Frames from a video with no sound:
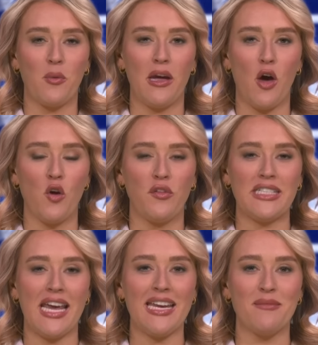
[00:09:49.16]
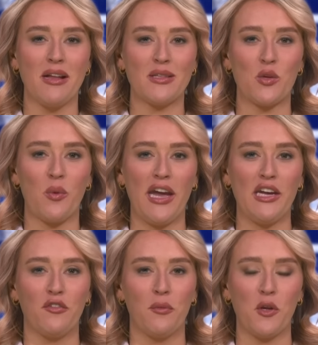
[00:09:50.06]
we are over ten months
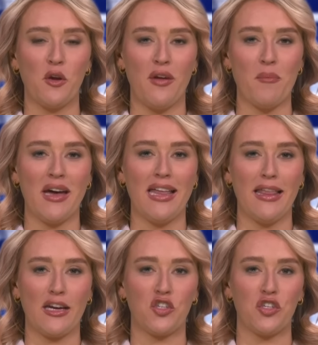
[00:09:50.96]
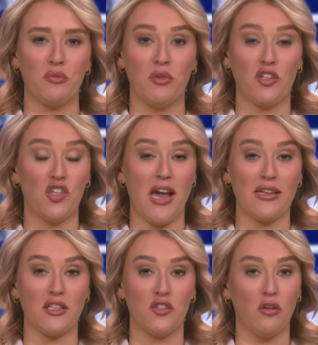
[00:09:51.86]
away from the November election, with the
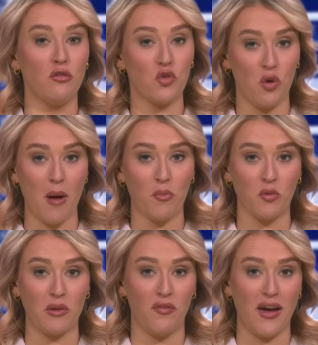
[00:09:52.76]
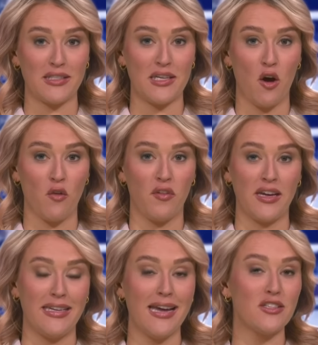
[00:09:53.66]
chance that Donald Trump could be facing off
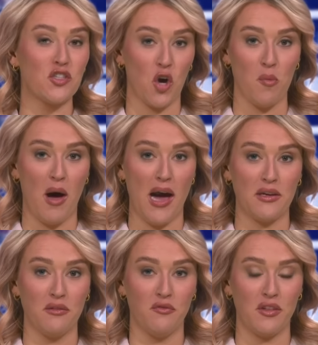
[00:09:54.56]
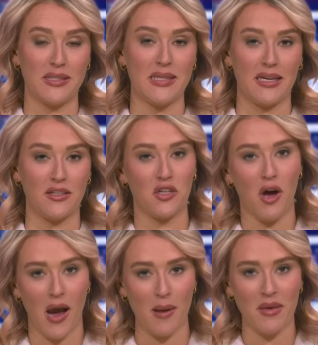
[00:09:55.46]
against Joe Biden for the second
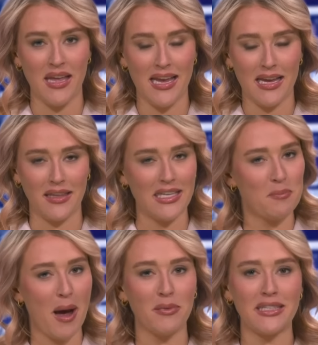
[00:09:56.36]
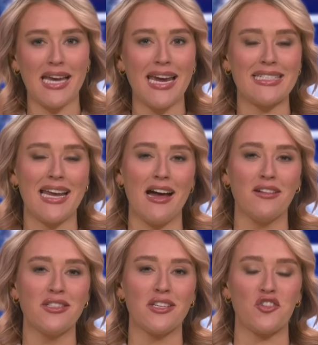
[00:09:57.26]
time, these public
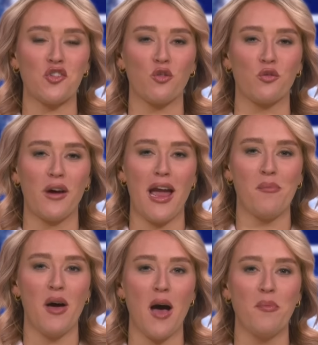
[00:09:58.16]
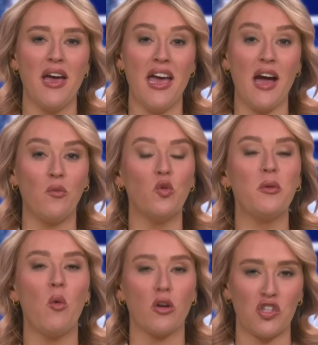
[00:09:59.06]
takedowns are sure to ramp up, and we'll
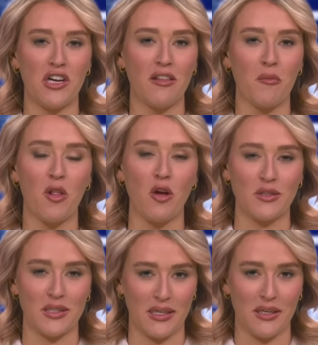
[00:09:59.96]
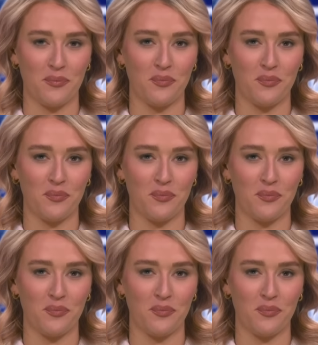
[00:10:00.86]
be watching them closely.